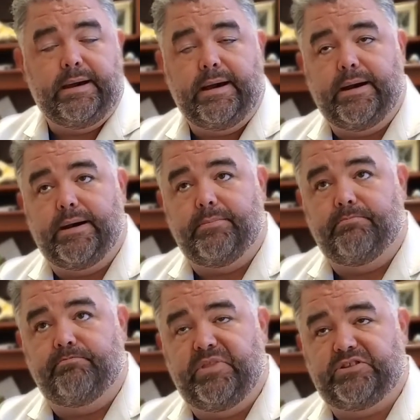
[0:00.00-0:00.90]

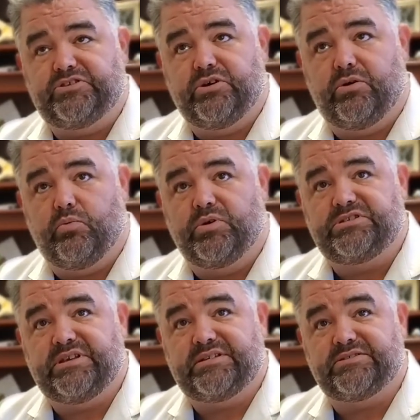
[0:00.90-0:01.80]
And so once
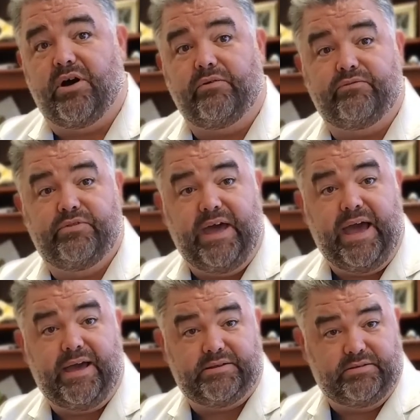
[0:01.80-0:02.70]
they solved
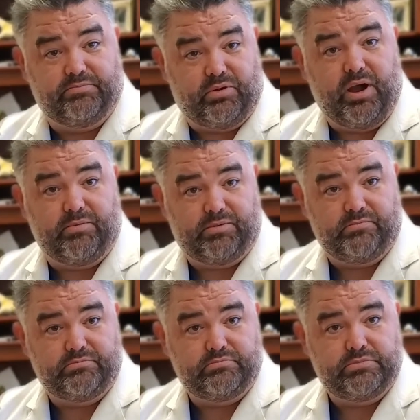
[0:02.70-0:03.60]
that
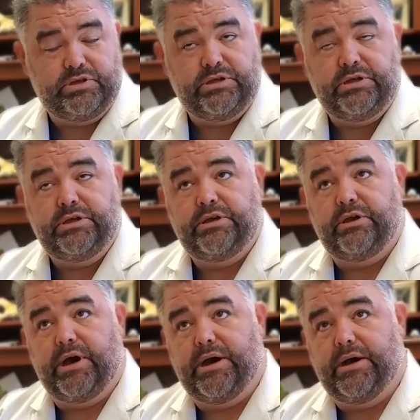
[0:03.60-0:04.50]
problem,
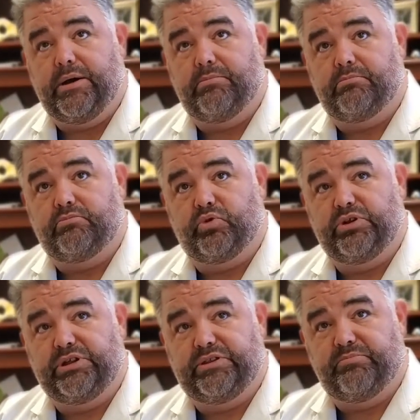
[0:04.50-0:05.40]

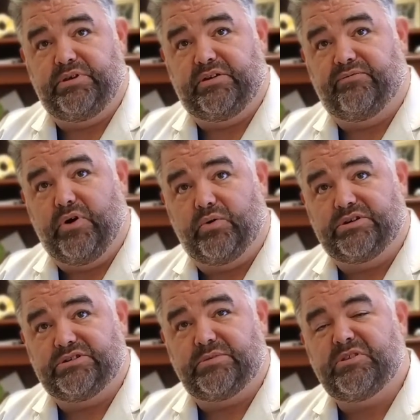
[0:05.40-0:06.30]
really the big
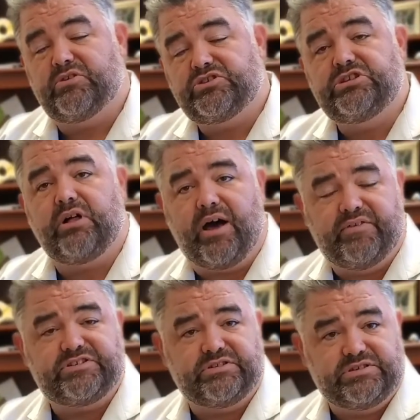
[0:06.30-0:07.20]
focus, I mean, there's still
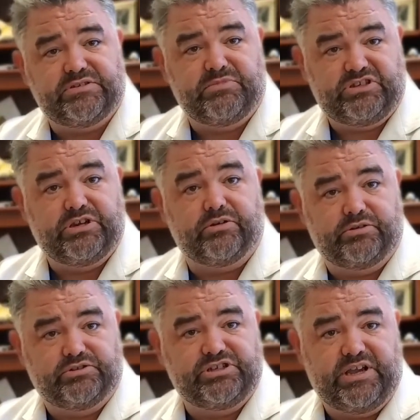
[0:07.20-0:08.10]
obviously some
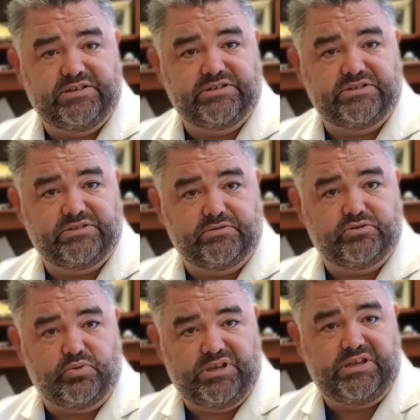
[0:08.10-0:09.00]
material changes to
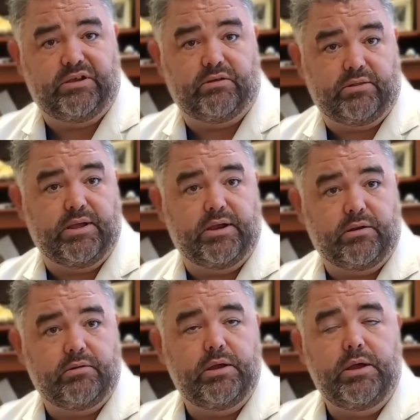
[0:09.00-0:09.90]
tweak here and
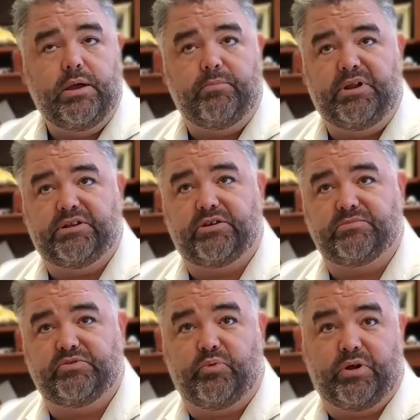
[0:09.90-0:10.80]
there, but in
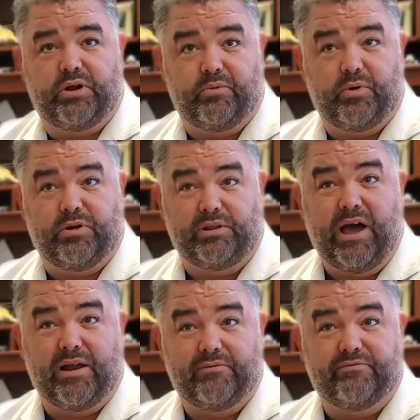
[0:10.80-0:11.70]
terms of where a
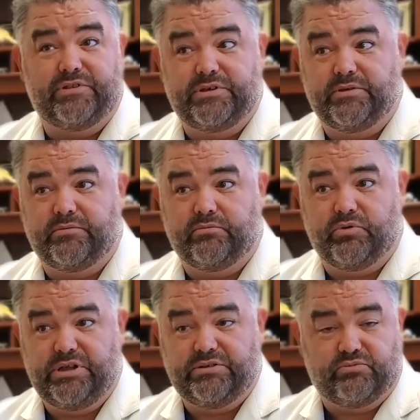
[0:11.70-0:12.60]
lot of the
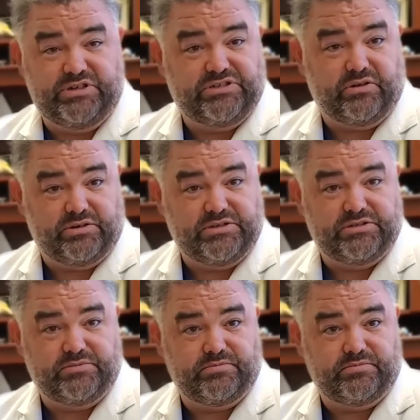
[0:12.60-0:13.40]
research has